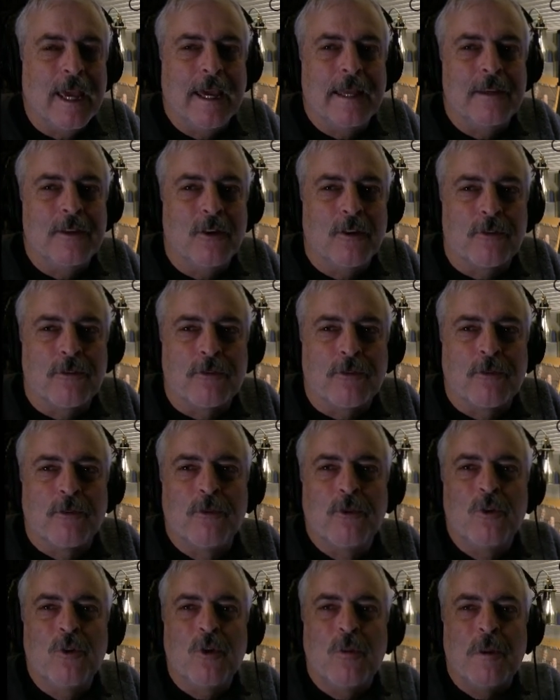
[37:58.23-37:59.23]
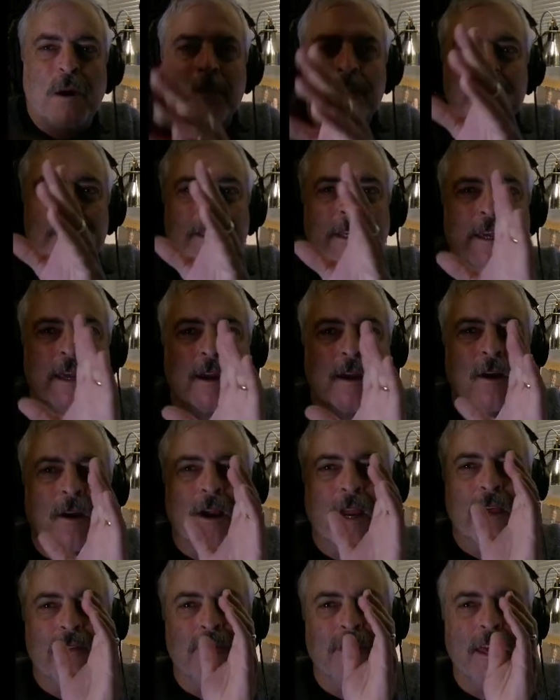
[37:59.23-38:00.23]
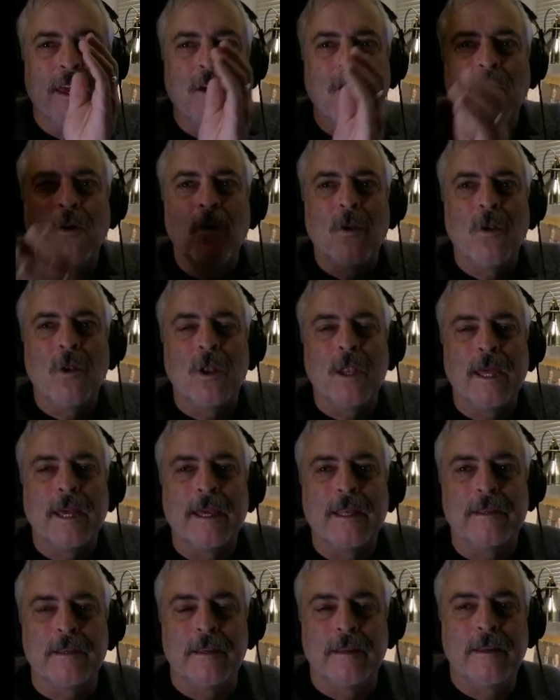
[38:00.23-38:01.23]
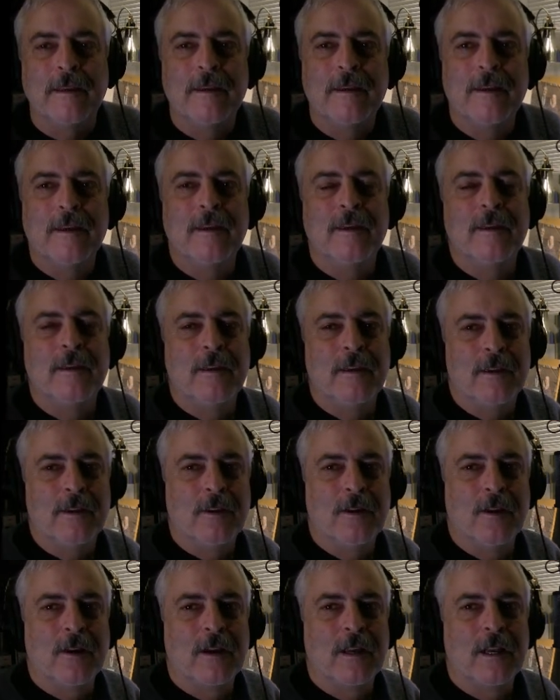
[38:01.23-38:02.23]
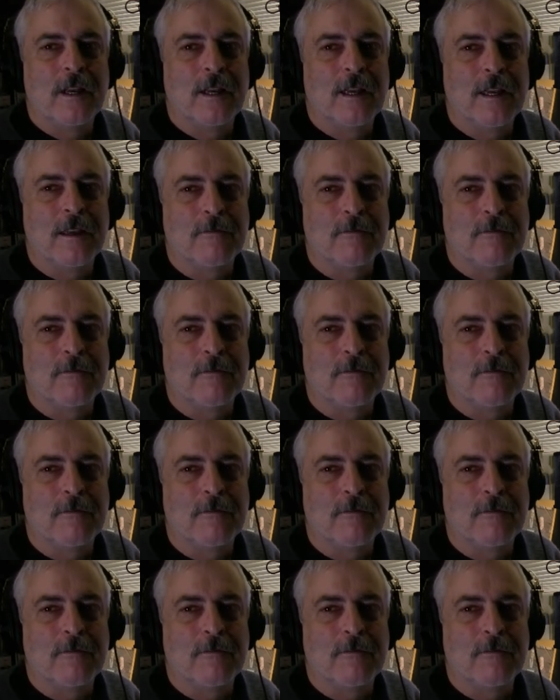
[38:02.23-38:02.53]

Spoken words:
and you threw them up in the air and they all landed, you're going to